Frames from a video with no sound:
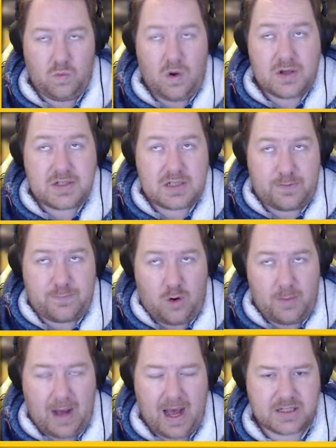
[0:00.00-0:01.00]
was the
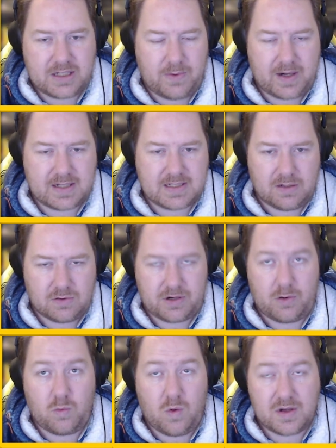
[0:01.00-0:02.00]
former art director,
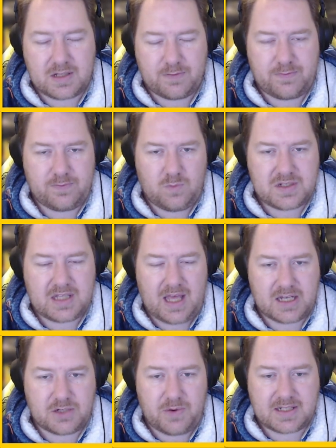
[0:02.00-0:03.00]
was the
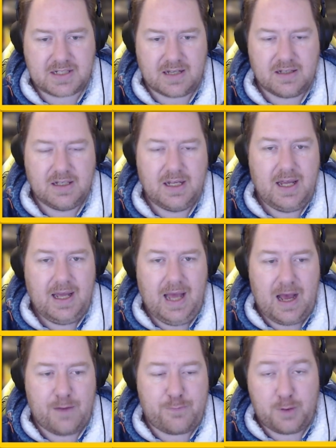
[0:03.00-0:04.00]
art director
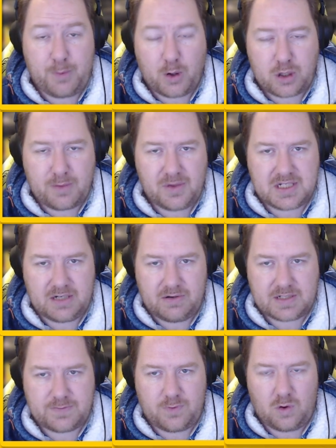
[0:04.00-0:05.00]
for the Pokemon
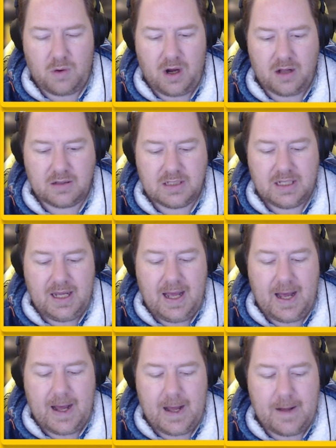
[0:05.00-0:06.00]
series for a while.
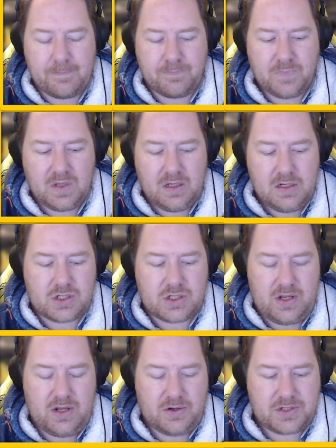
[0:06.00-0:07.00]

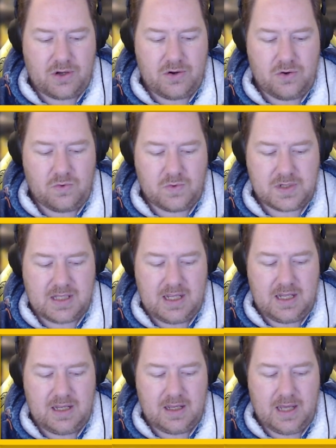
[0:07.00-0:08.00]
So he also was
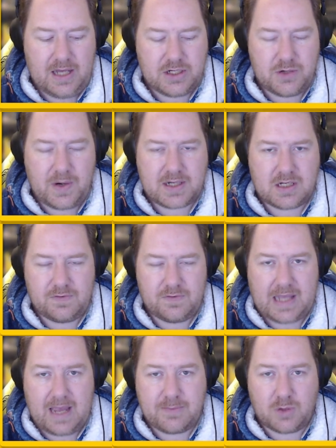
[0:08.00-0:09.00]
the director of
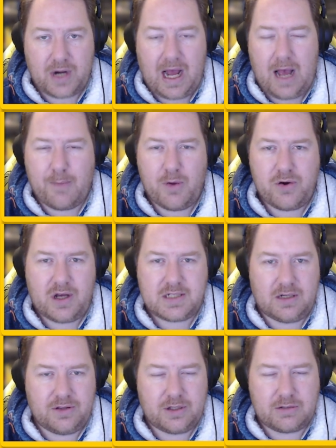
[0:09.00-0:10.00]
the game called
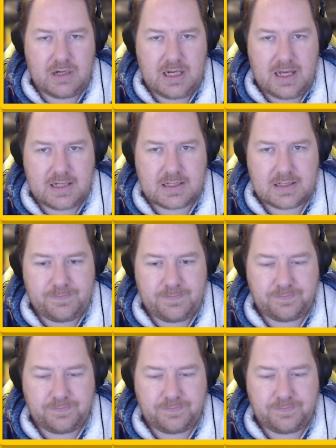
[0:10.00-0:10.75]
Harmonite on the 3DS.